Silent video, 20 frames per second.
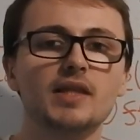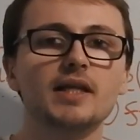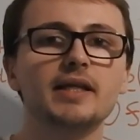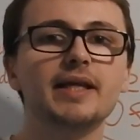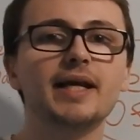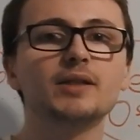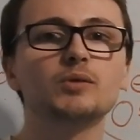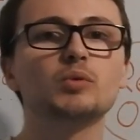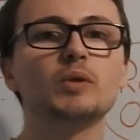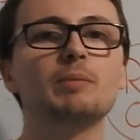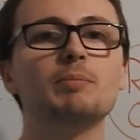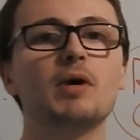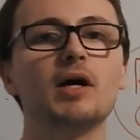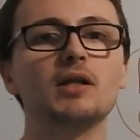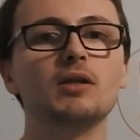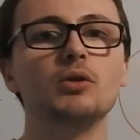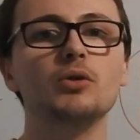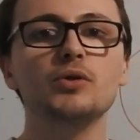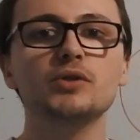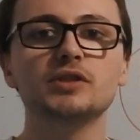Yes, we
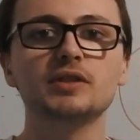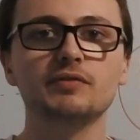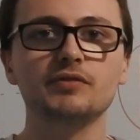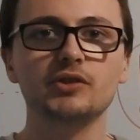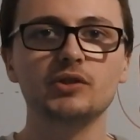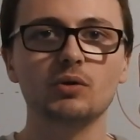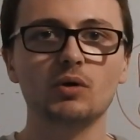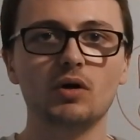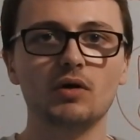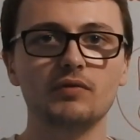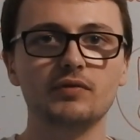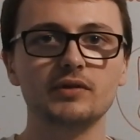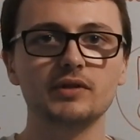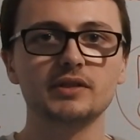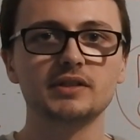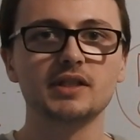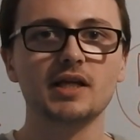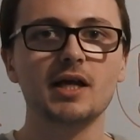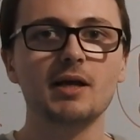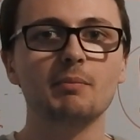might lose a few
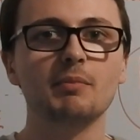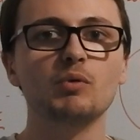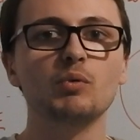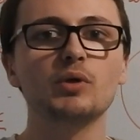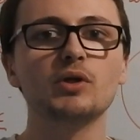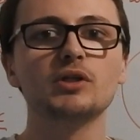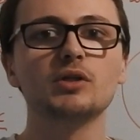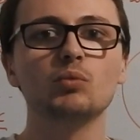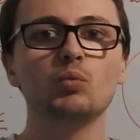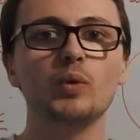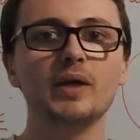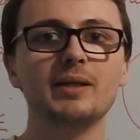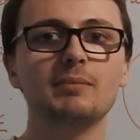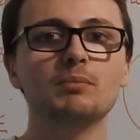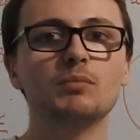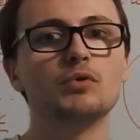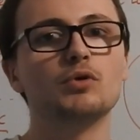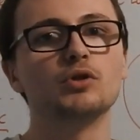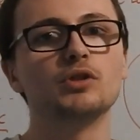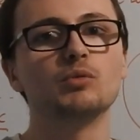offers, but we're going to win
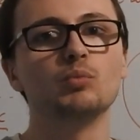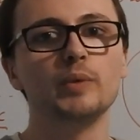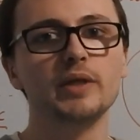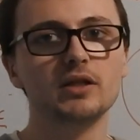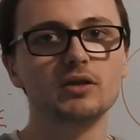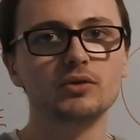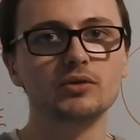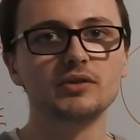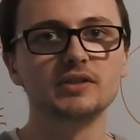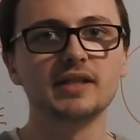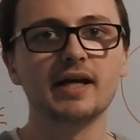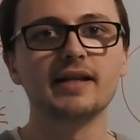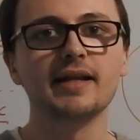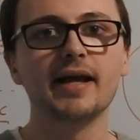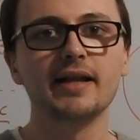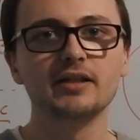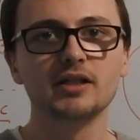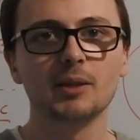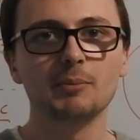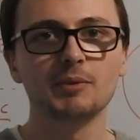more than we lose and
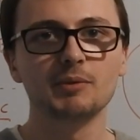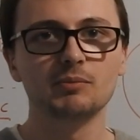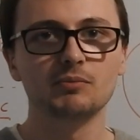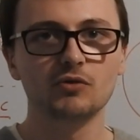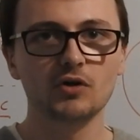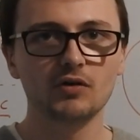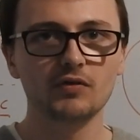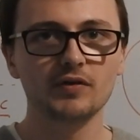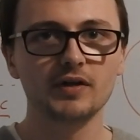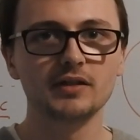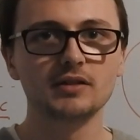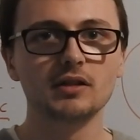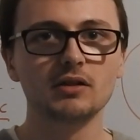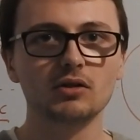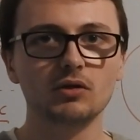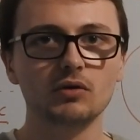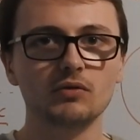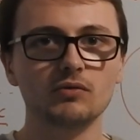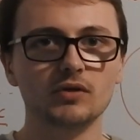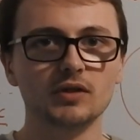end up in profit in the
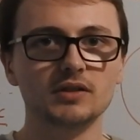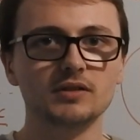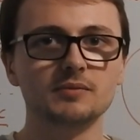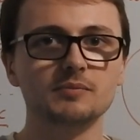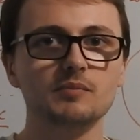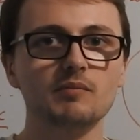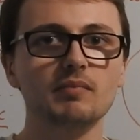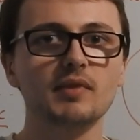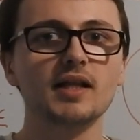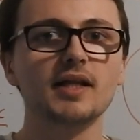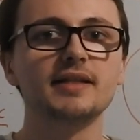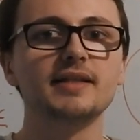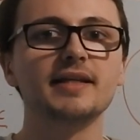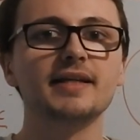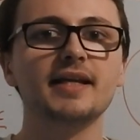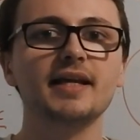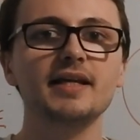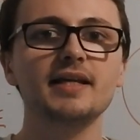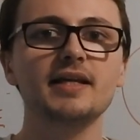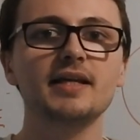long run. The
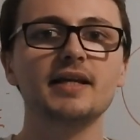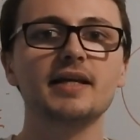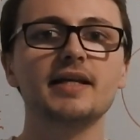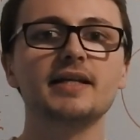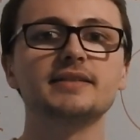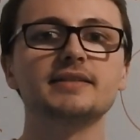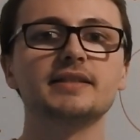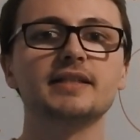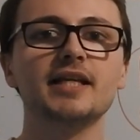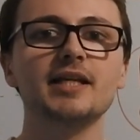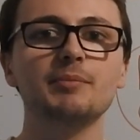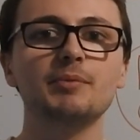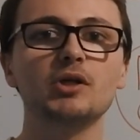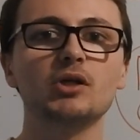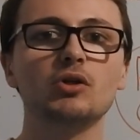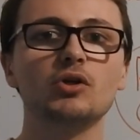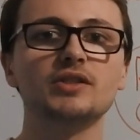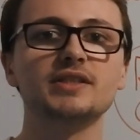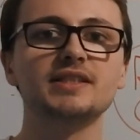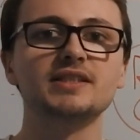key here is to keep your
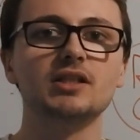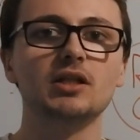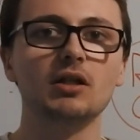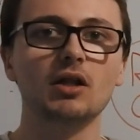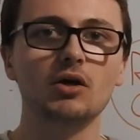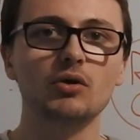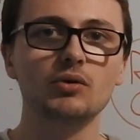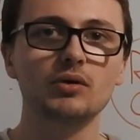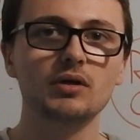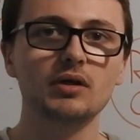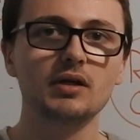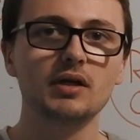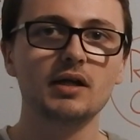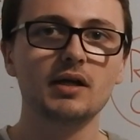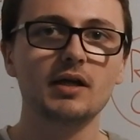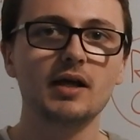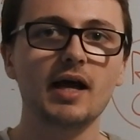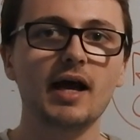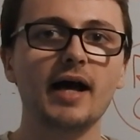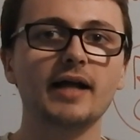losses low
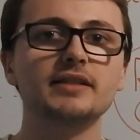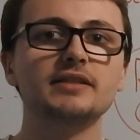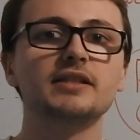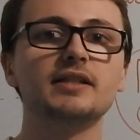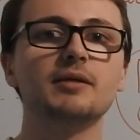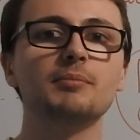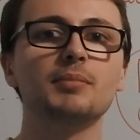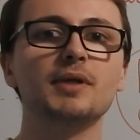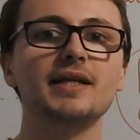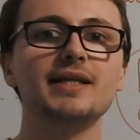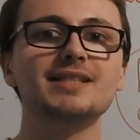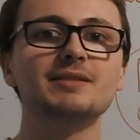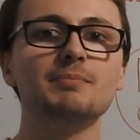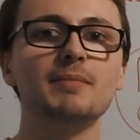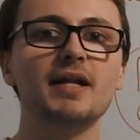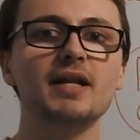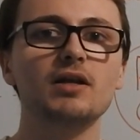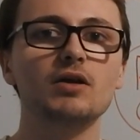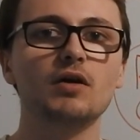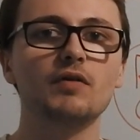and to complete as
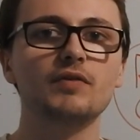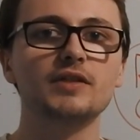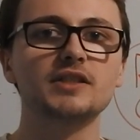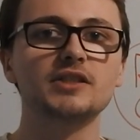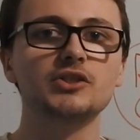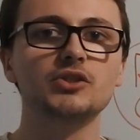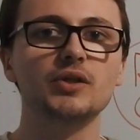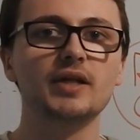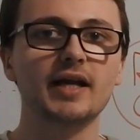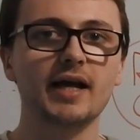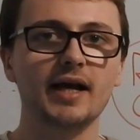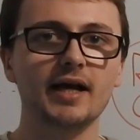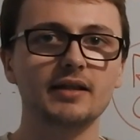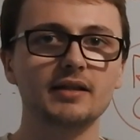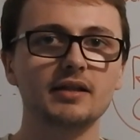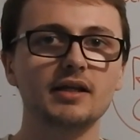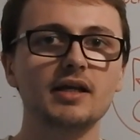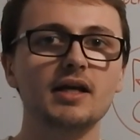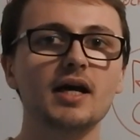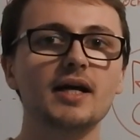many offers as you
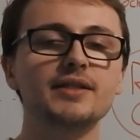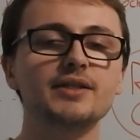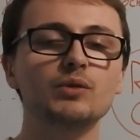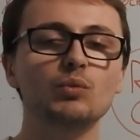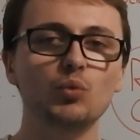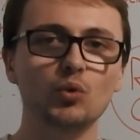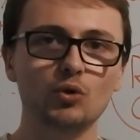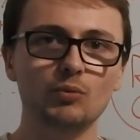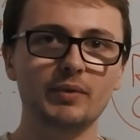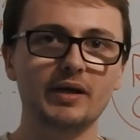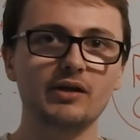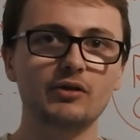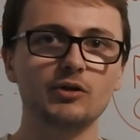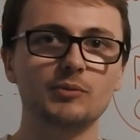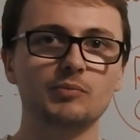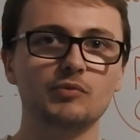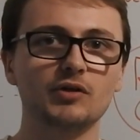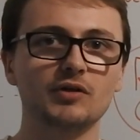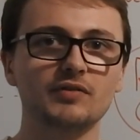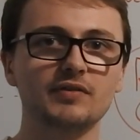can, and you will make
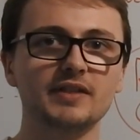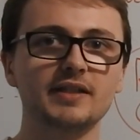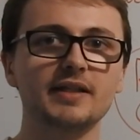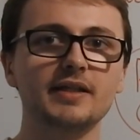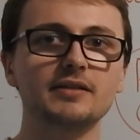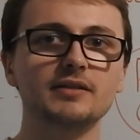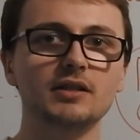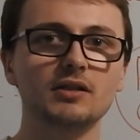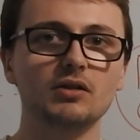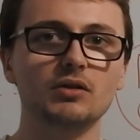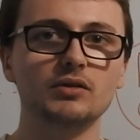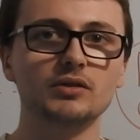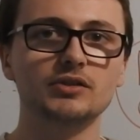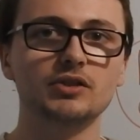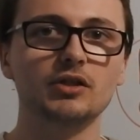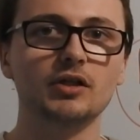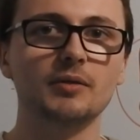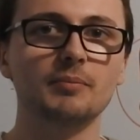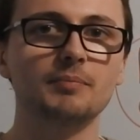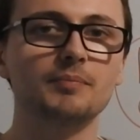good profit in the long
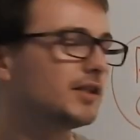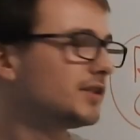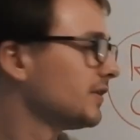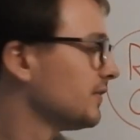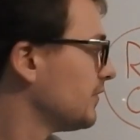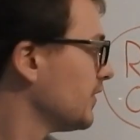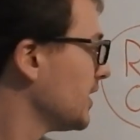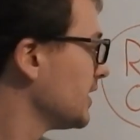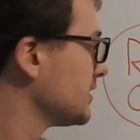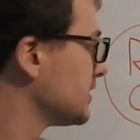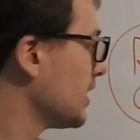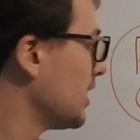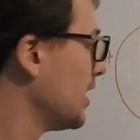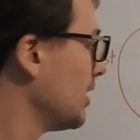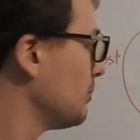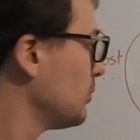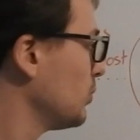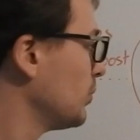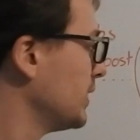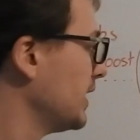term. So first
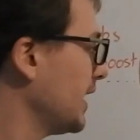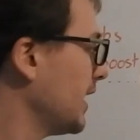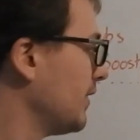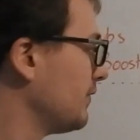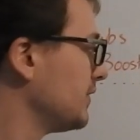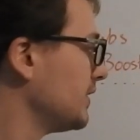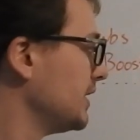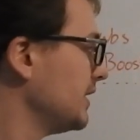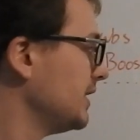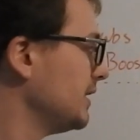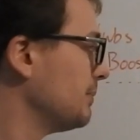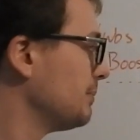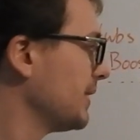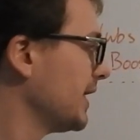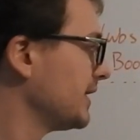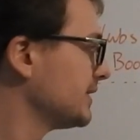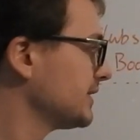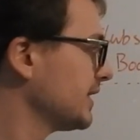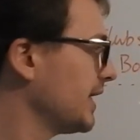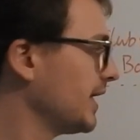up, we have the
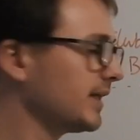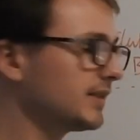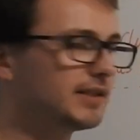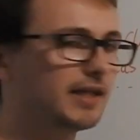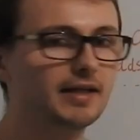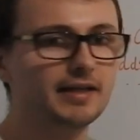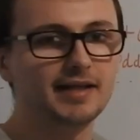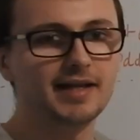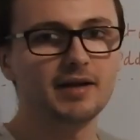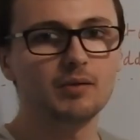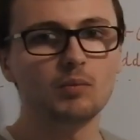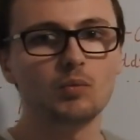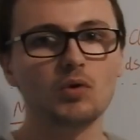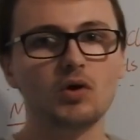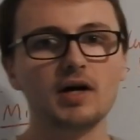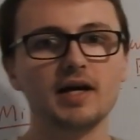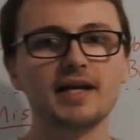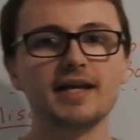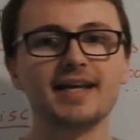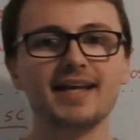bet X and get
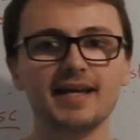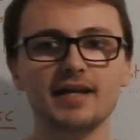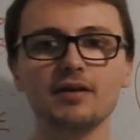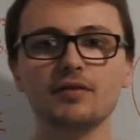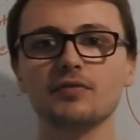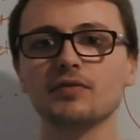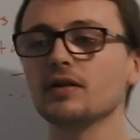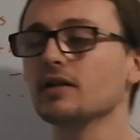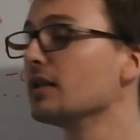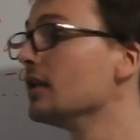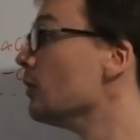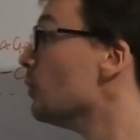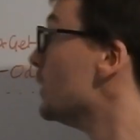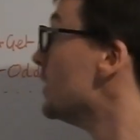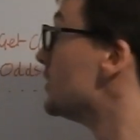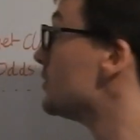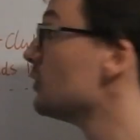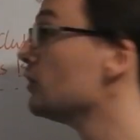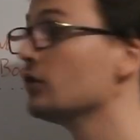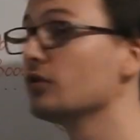Y if that we
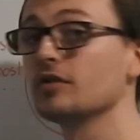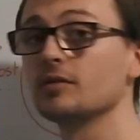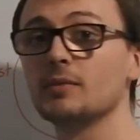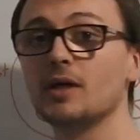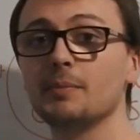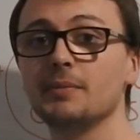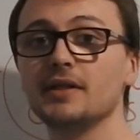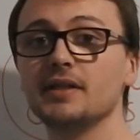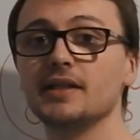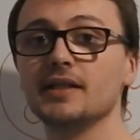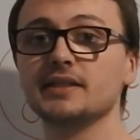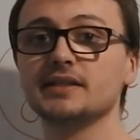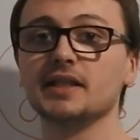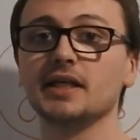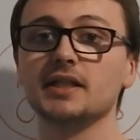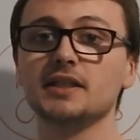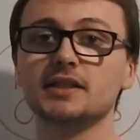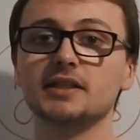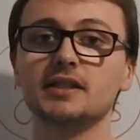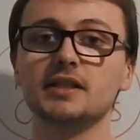saw from up in this
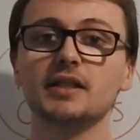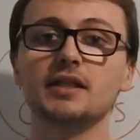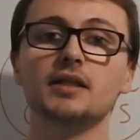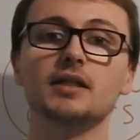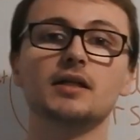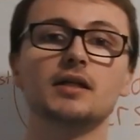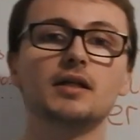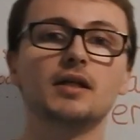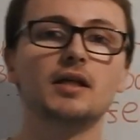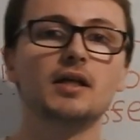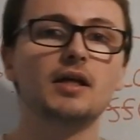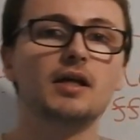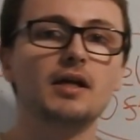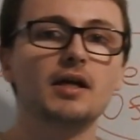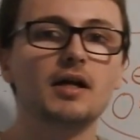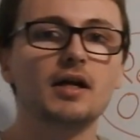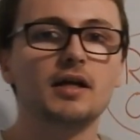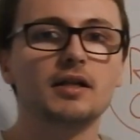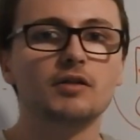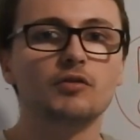section here.
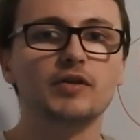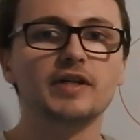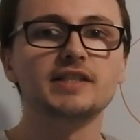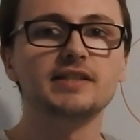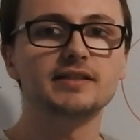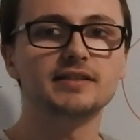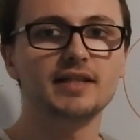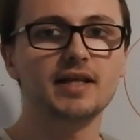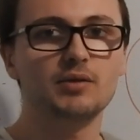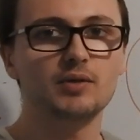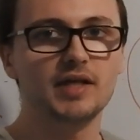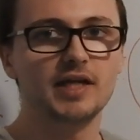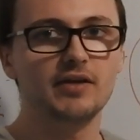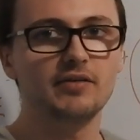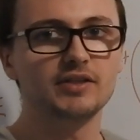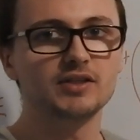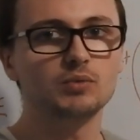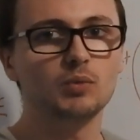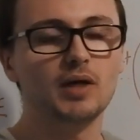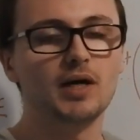The reason it's down here
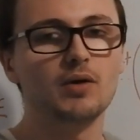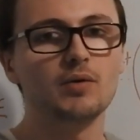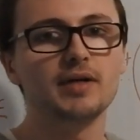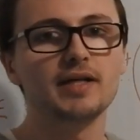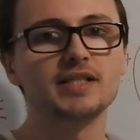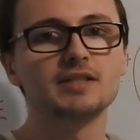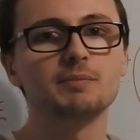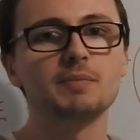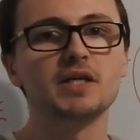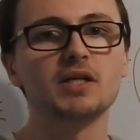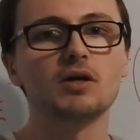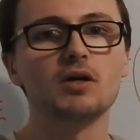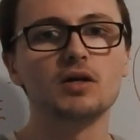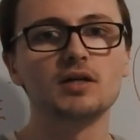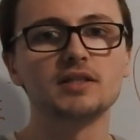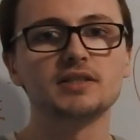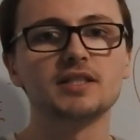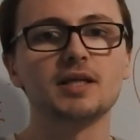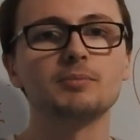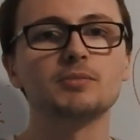as well is
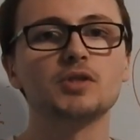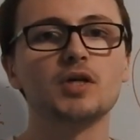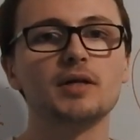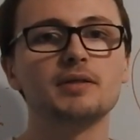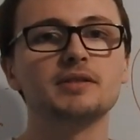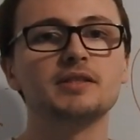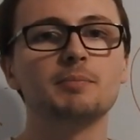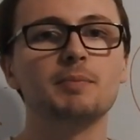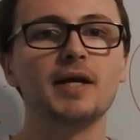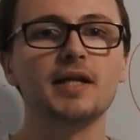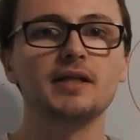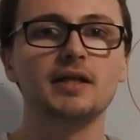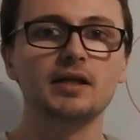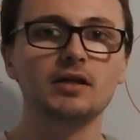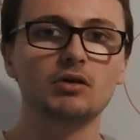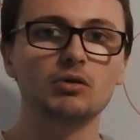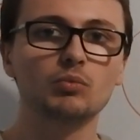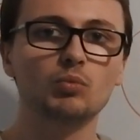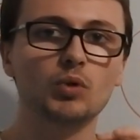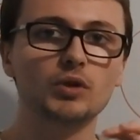because sometimes,
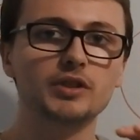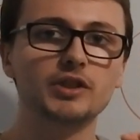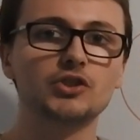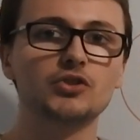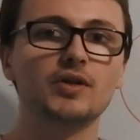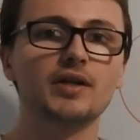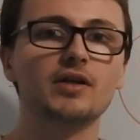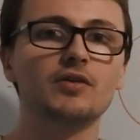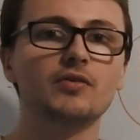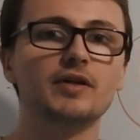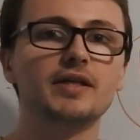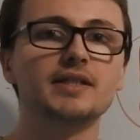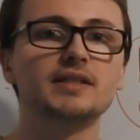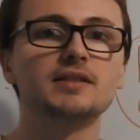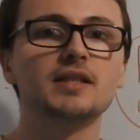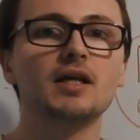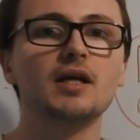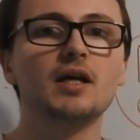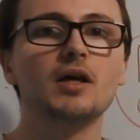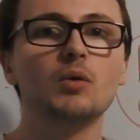depending on what the trigger
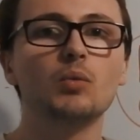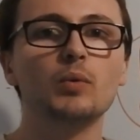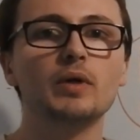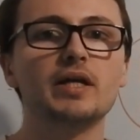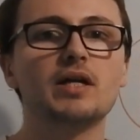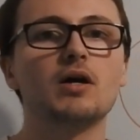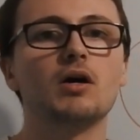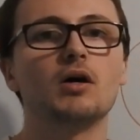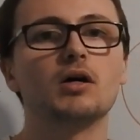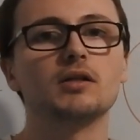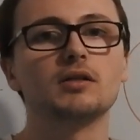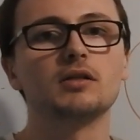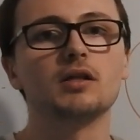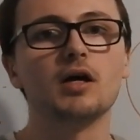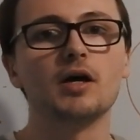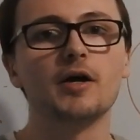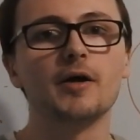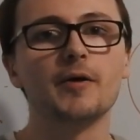is, we can't